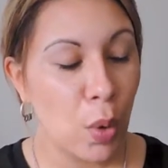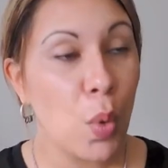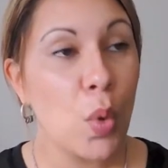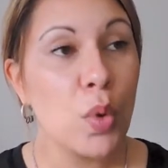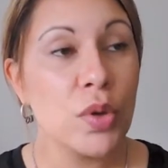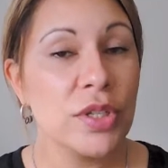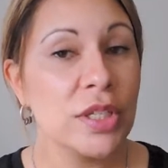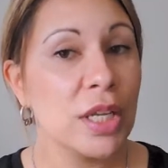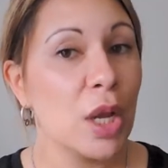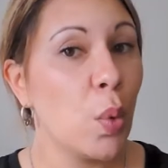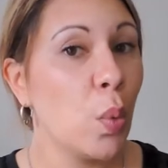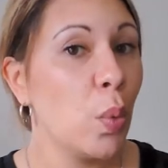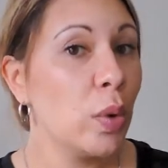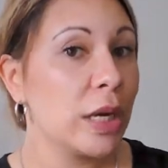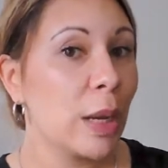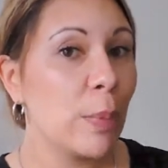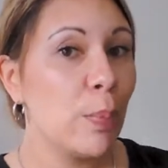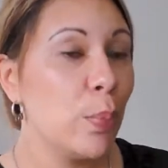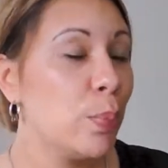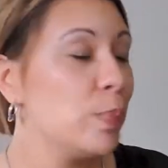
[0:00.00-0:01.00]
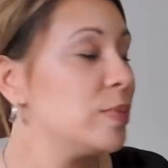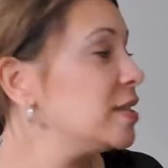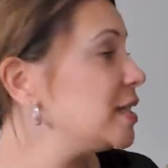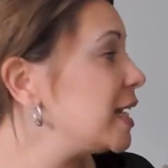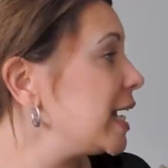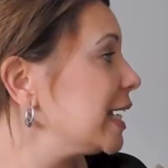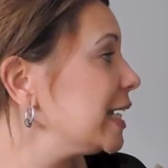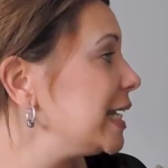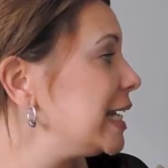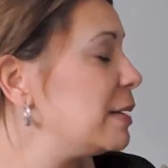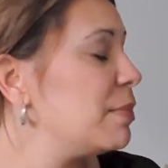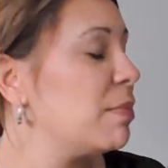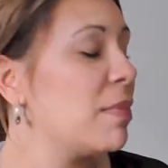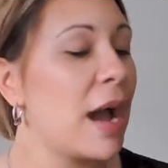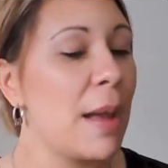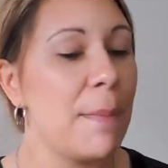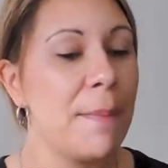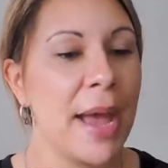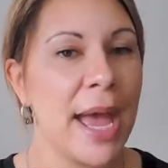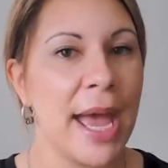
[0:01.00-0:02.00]
Also, when I stack it in
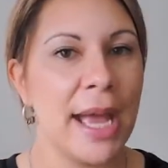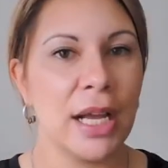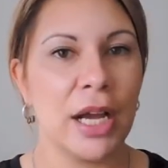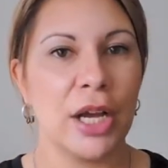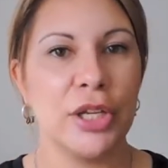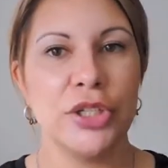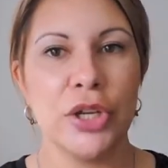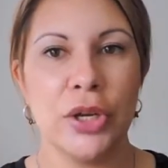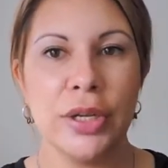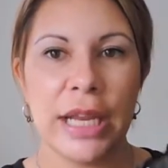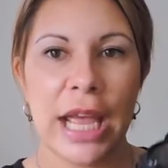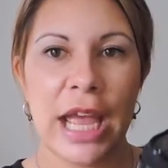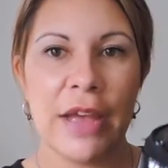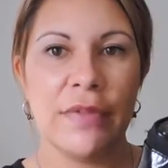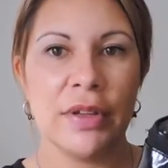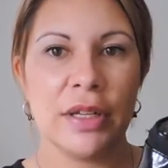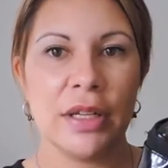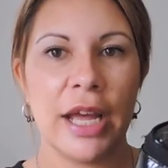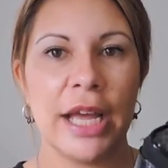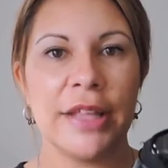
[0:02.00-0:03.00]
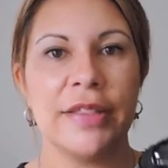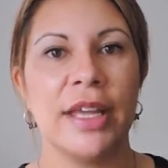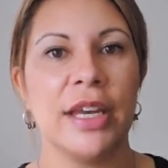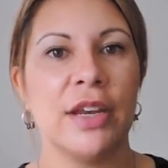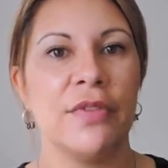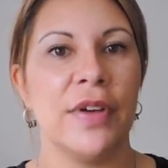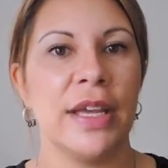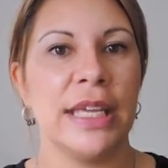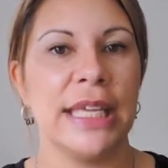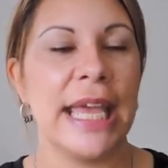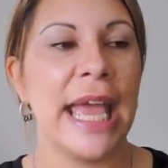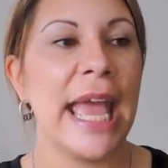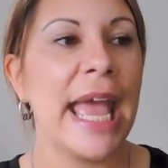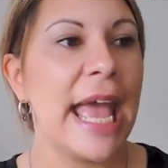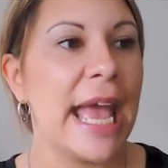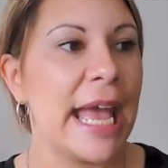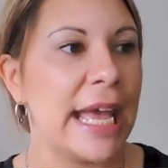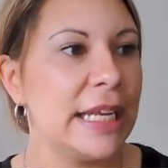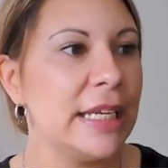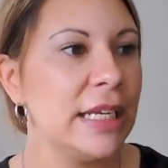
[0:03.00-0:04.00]
my bag, I don't have it like that if I
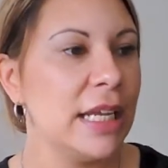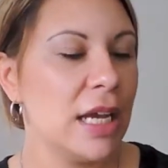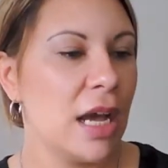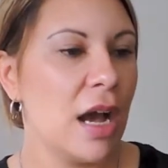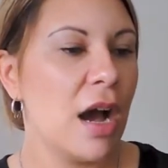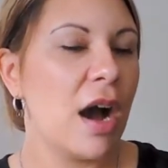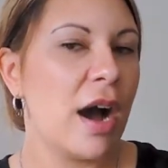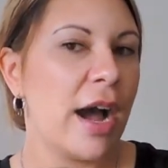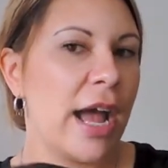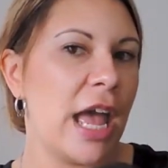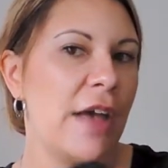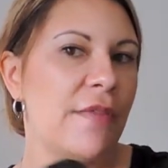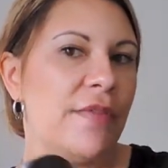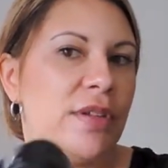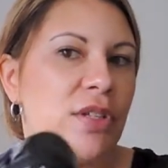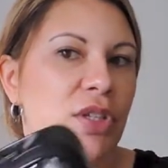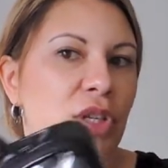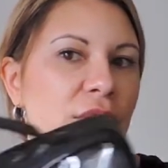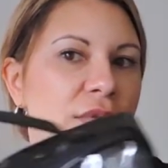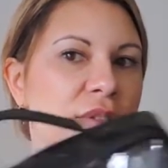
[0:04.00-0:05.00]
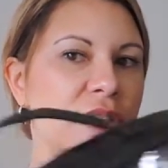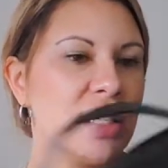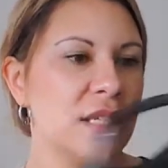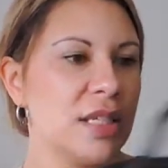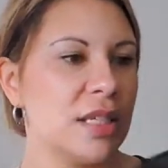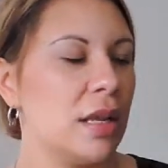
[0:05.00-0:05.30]
can. I have it sort of